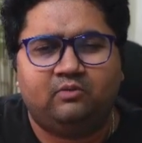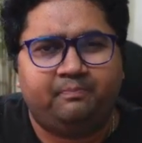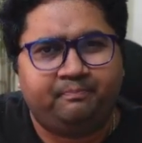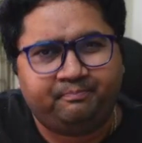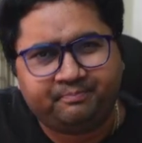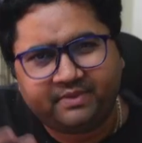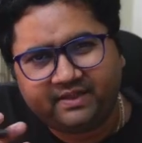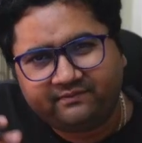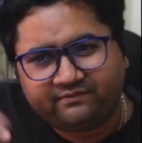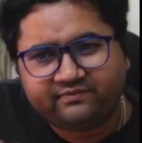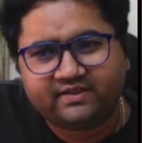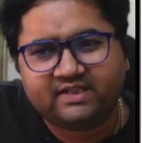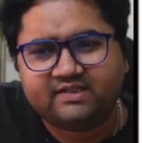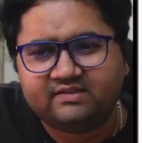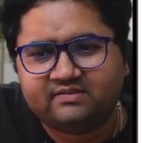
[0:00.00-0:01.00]

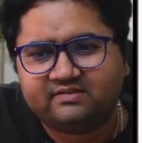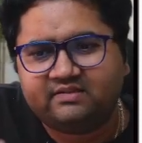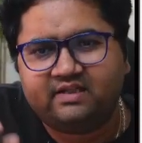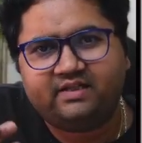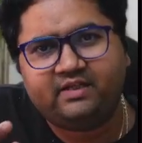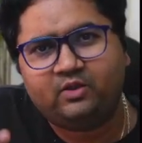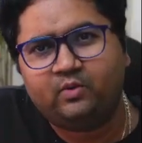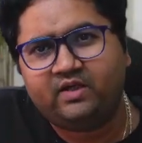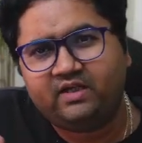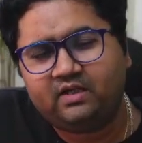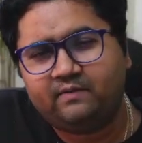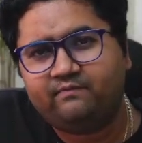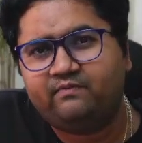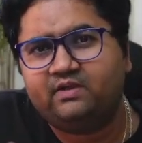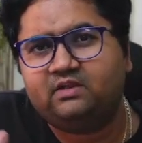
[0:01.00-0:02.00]
preference that you end
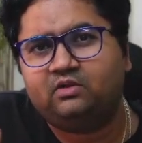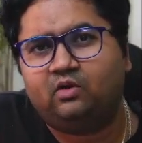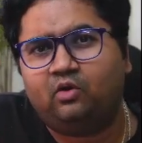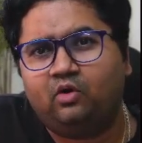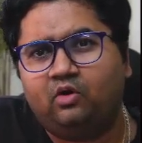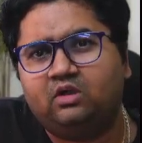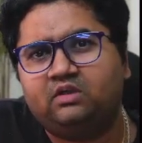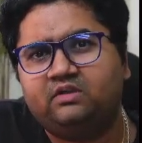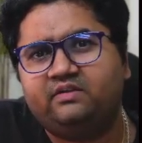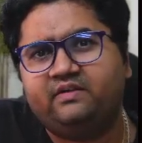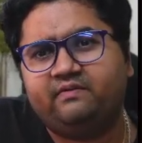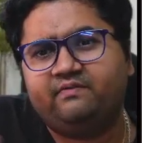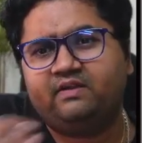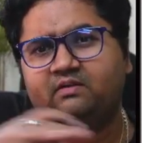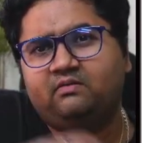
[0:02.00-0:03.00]
up with, or
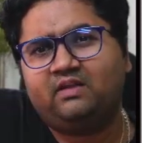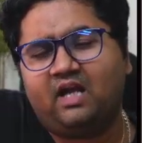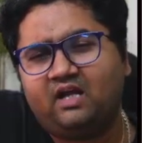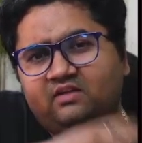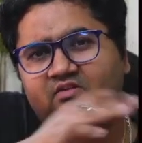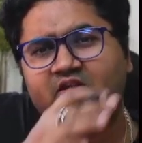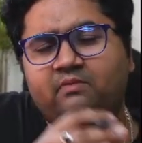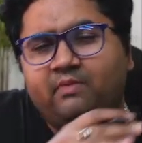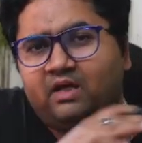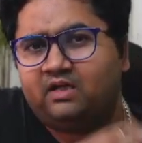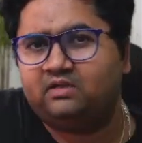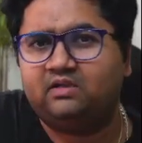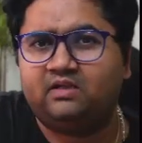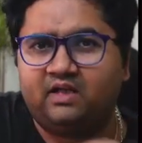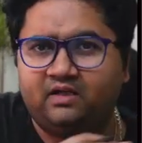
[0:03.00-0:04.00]
driven largely by
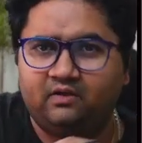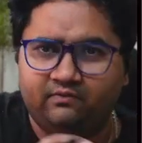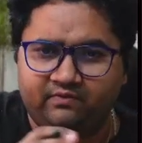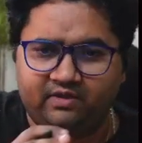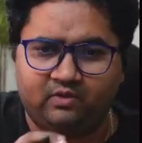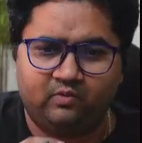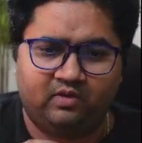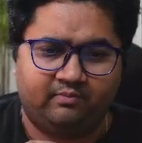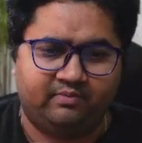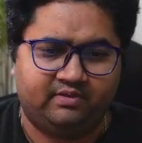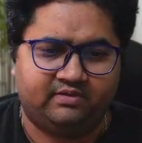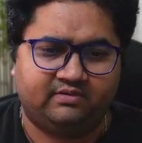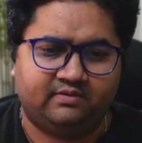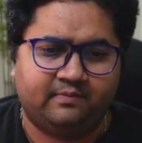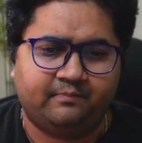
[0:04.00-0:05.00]
other kind of
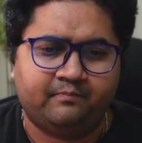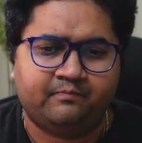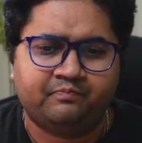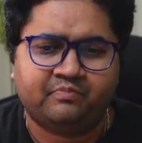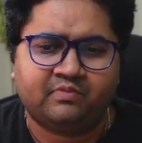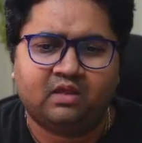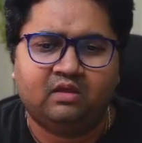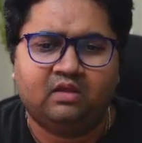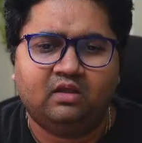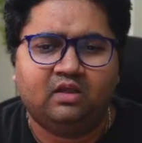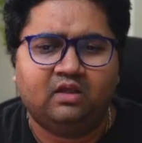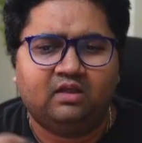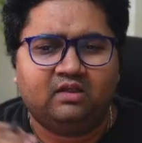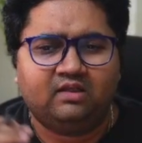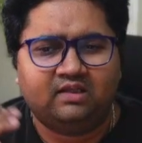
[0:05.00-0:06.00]
requirements.
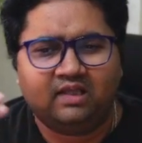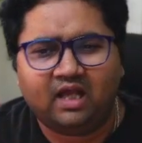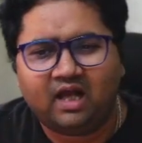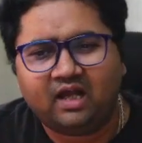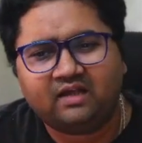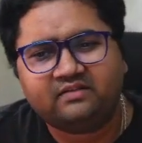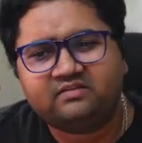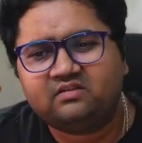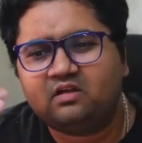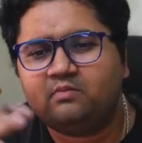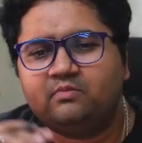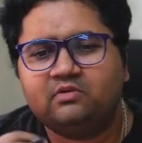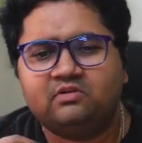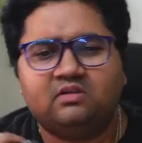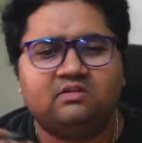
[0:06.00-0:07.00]
Last,
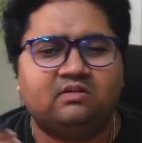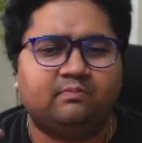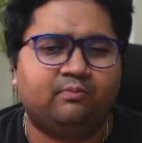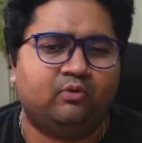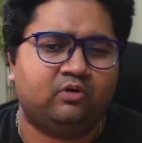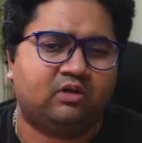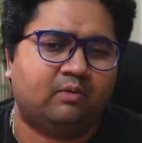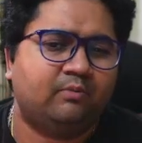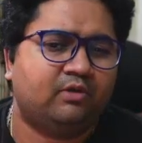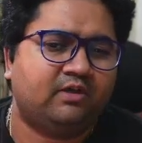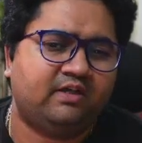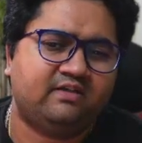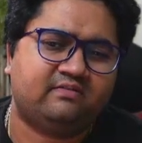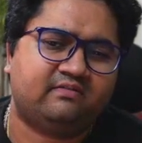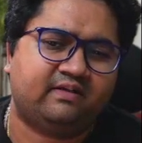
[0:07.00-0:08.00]
commercial support,
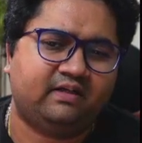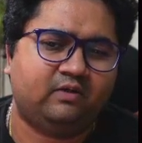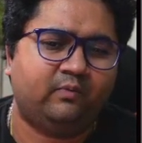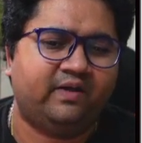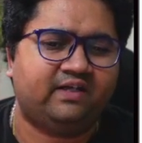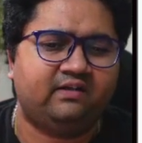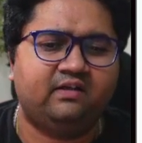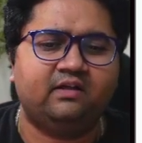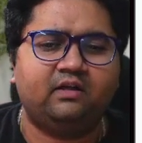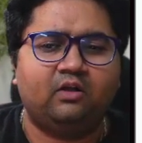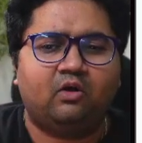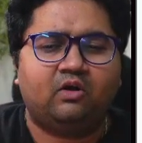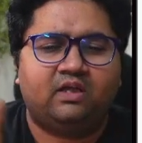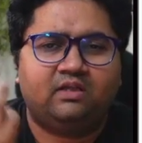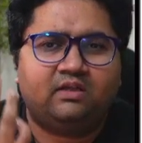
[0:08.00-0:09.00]
community strength, vendor
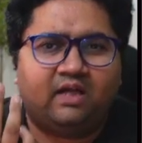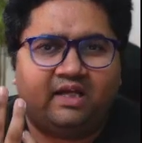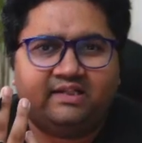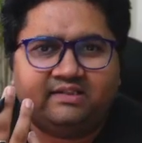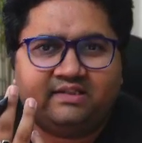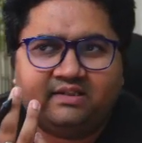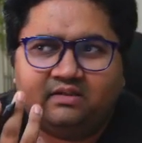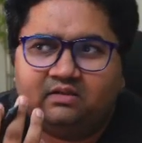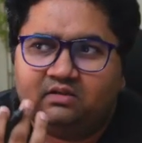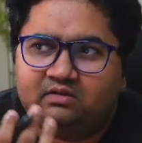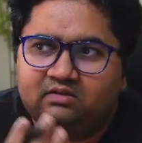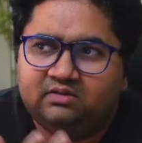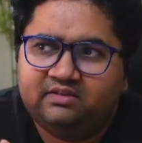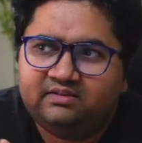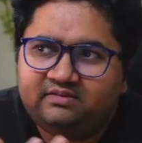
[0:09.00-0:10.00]
lock-in. I think
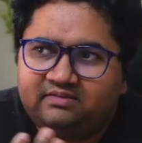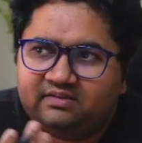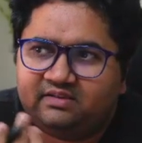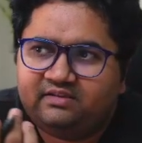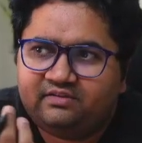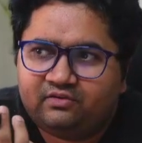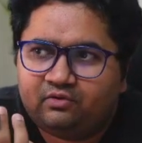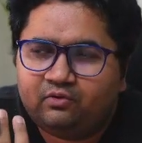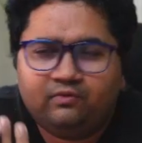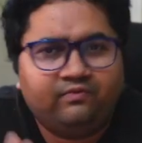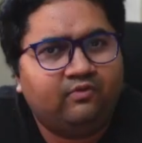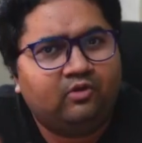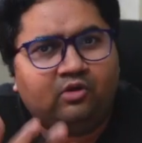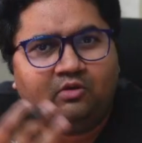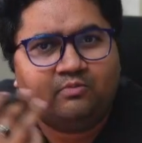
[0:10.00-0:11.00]
this is true
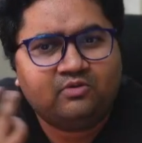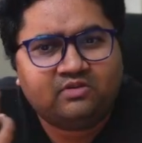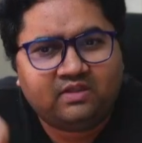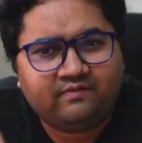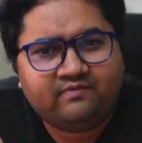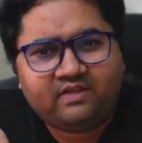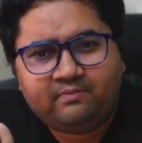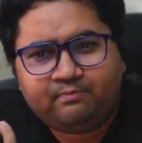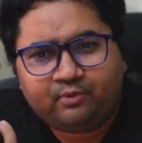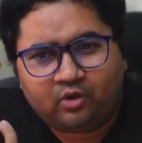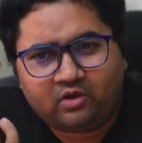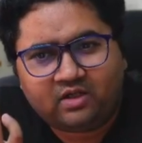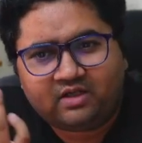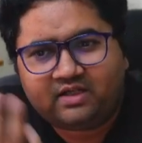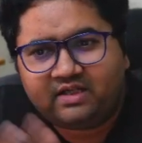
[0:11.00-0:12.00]
for almost every
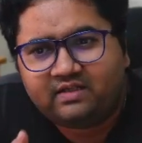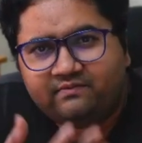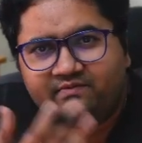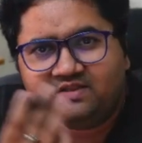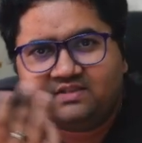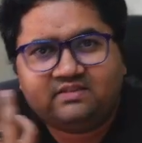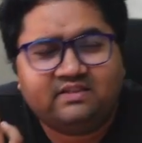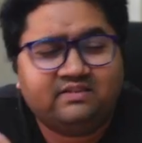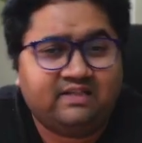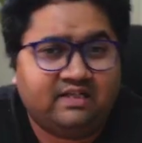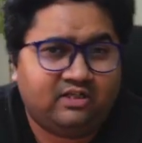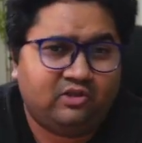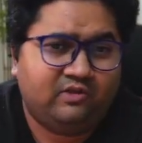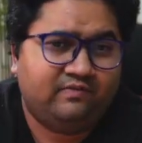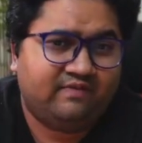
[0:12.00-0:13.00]
product and everything that
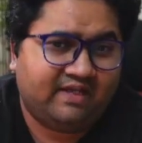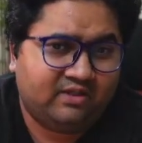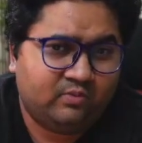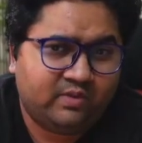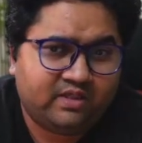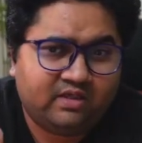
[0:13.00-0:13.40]
you evaluate,